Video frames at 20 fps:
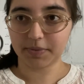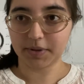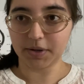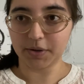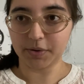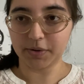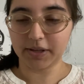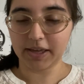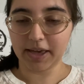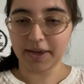
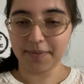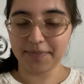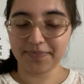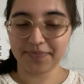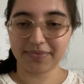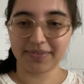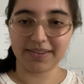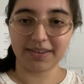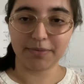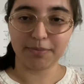Okay,
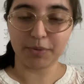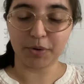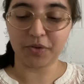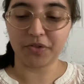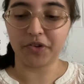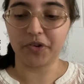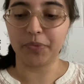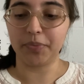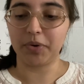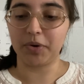both
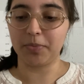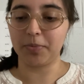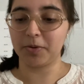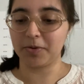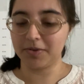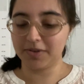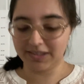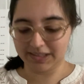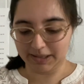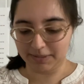your pupils
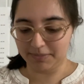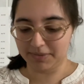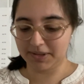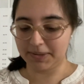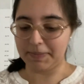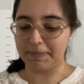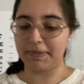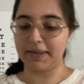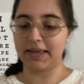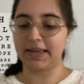seem to
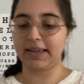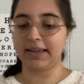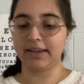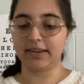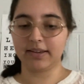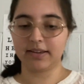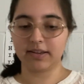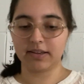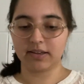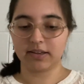be
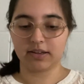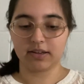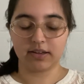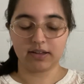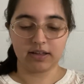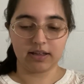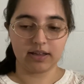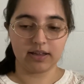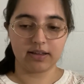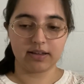
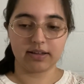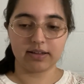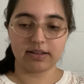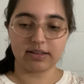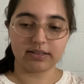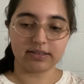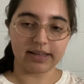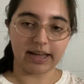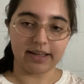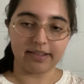
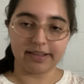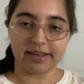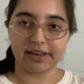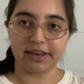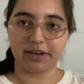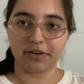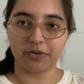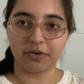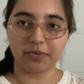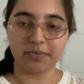dilating
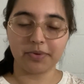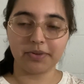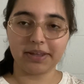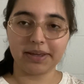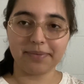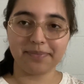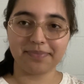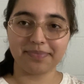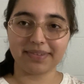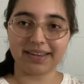normally
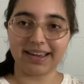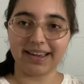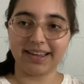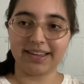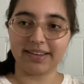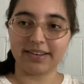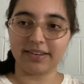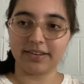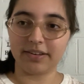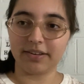
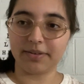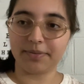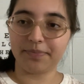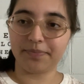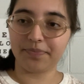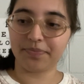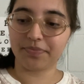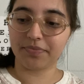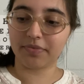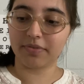and
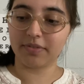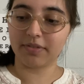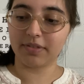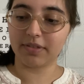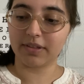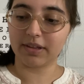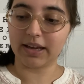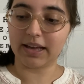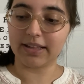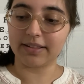
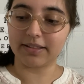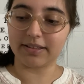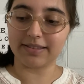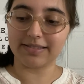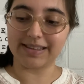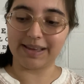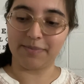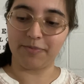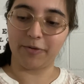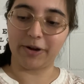at the
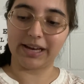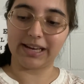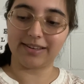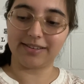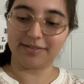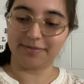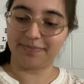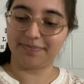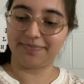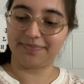same rate.
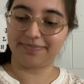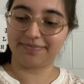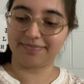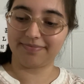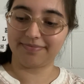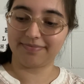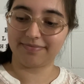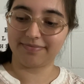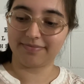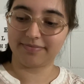
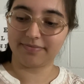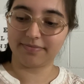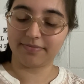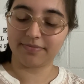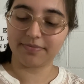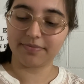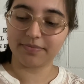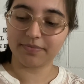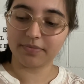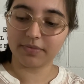
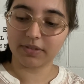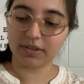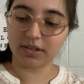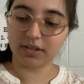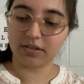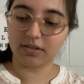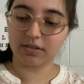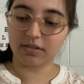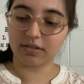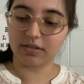
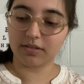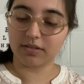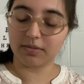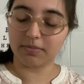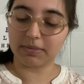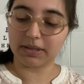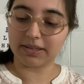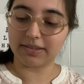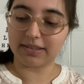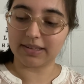Let
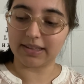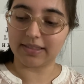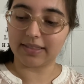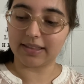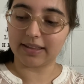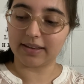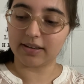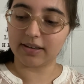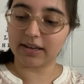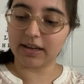me set that
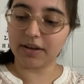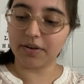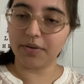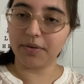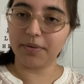down.